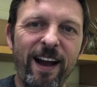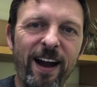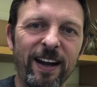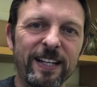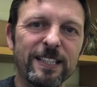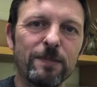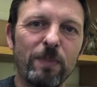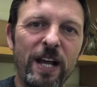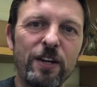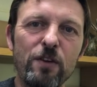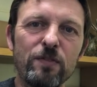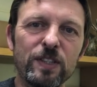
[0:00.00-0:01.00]
I'll
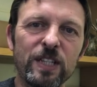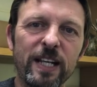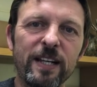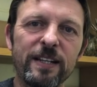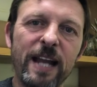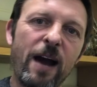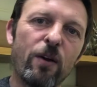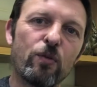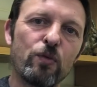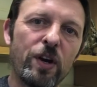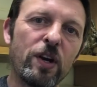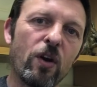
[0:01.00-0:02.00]
explain over tea. Now,
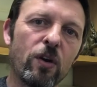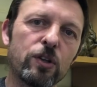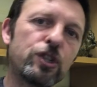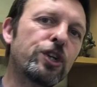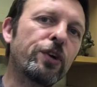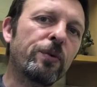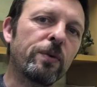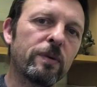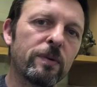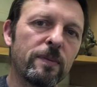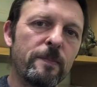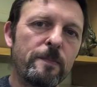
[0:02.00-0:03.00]
run along, shoo."
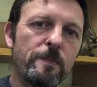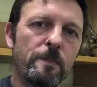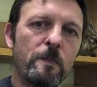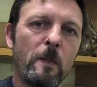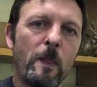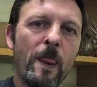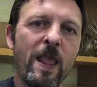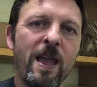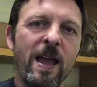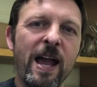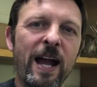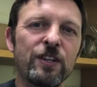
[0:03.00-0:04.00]

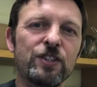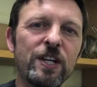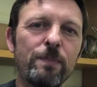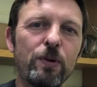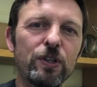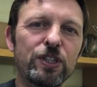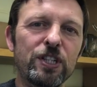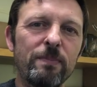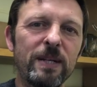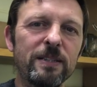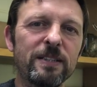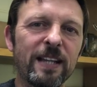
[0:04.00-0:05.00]
And she pushed him
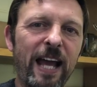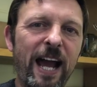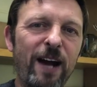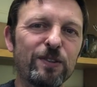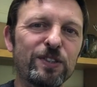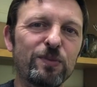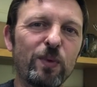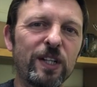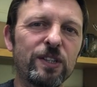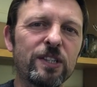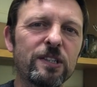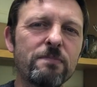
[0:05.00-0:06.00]
into the house,
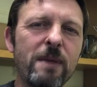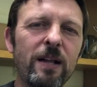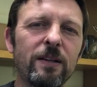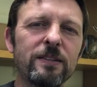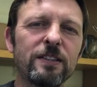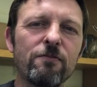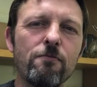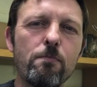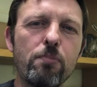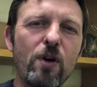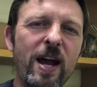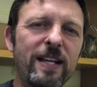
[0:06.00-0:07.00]
which smelled of
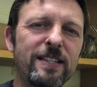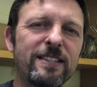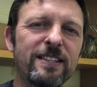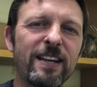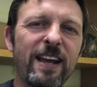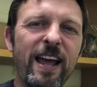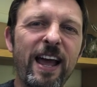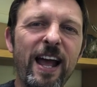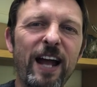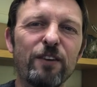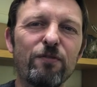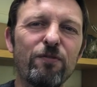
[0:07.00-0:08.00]
bread
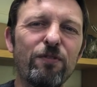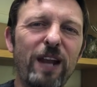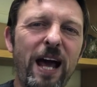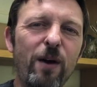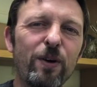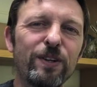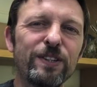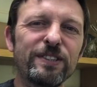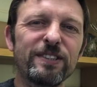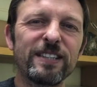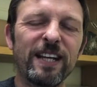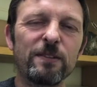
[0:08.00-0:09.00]
and
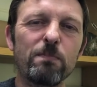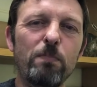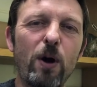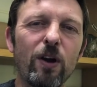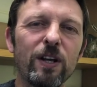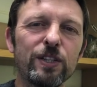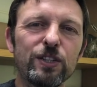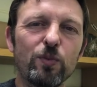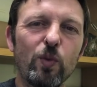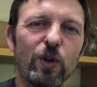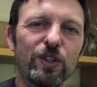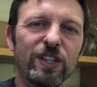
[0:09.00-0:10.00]
flowers and polished
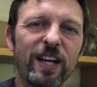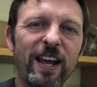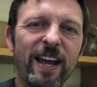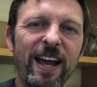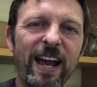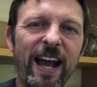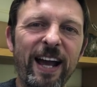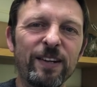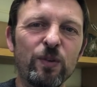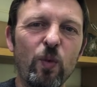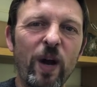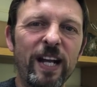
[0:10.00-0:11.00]
wood,
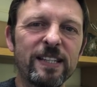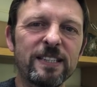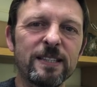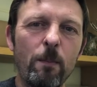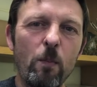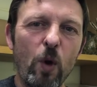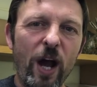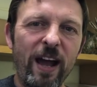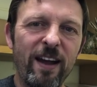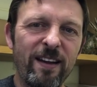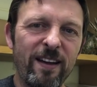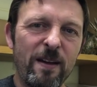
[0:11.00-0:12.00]
and where
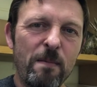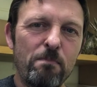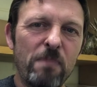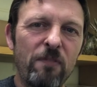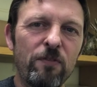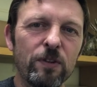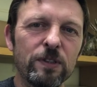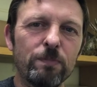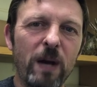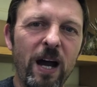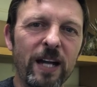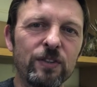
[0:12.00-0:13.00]
somewhere, muffled
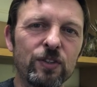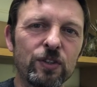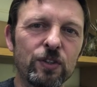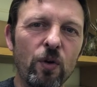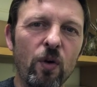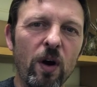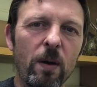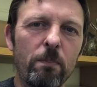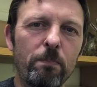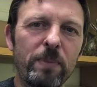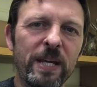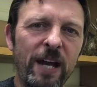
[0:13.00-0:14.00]
behind a door,
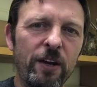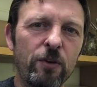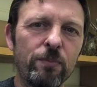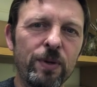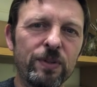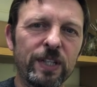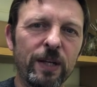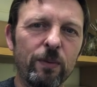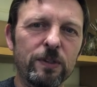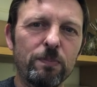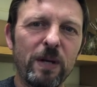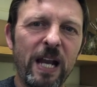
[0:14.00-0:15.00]
piano music
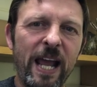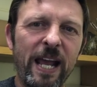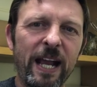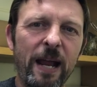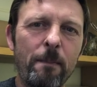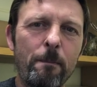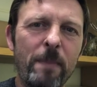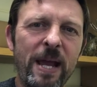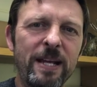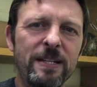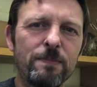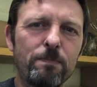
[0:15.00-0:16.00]
was playing and
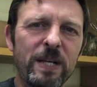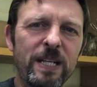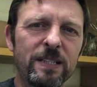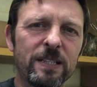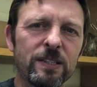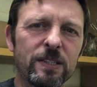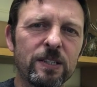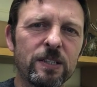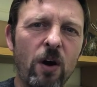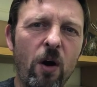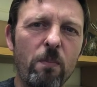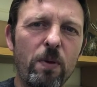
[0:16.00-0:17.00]
made Peter
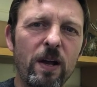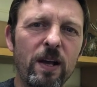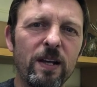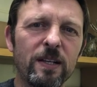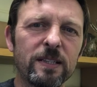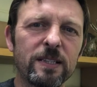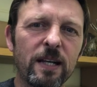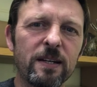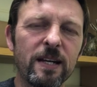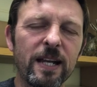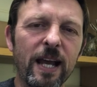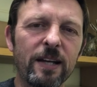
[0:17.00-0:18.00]
stop
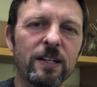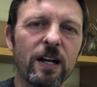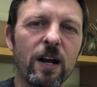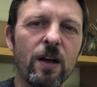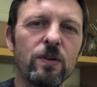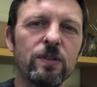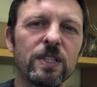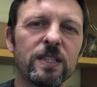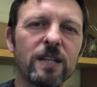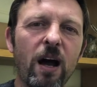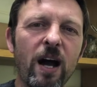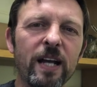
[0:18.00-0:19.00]
suddenly and close
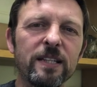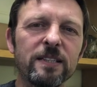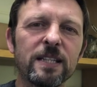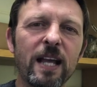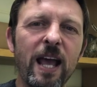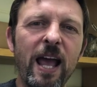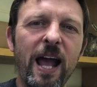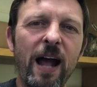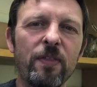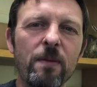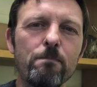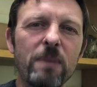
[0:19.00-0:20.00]
his eyes,
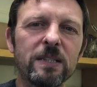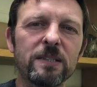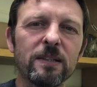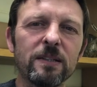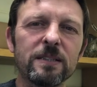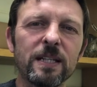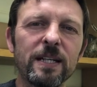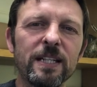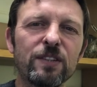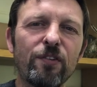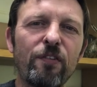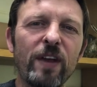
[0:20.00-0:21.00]
and the muscles in
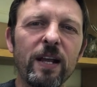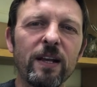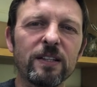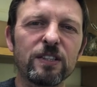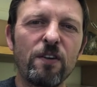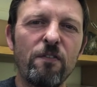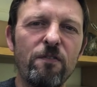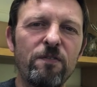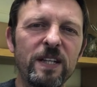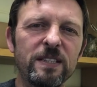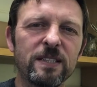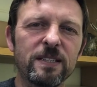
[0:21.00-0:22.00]
his fingers
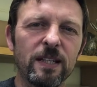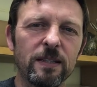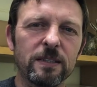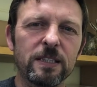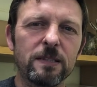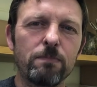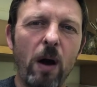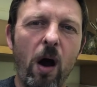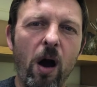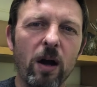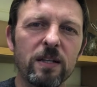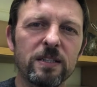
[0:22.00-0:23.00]
fizzed and
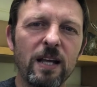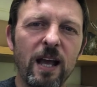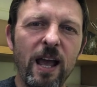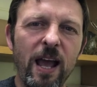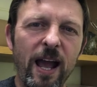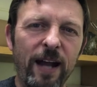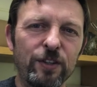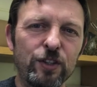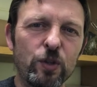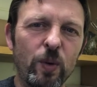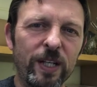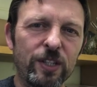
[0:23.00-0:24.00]
sparked and
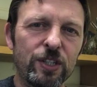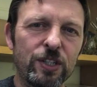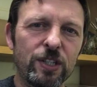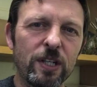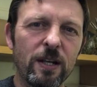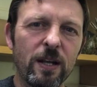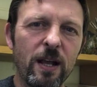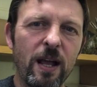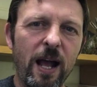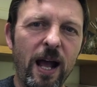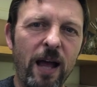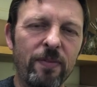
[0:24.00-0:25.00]
twitched
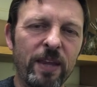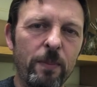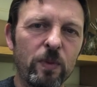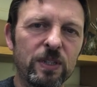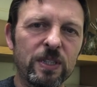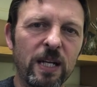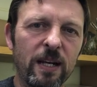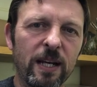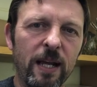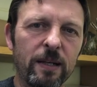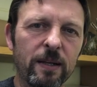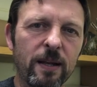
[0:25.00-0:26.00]
and then were still
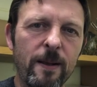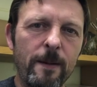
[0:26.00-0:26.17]
again.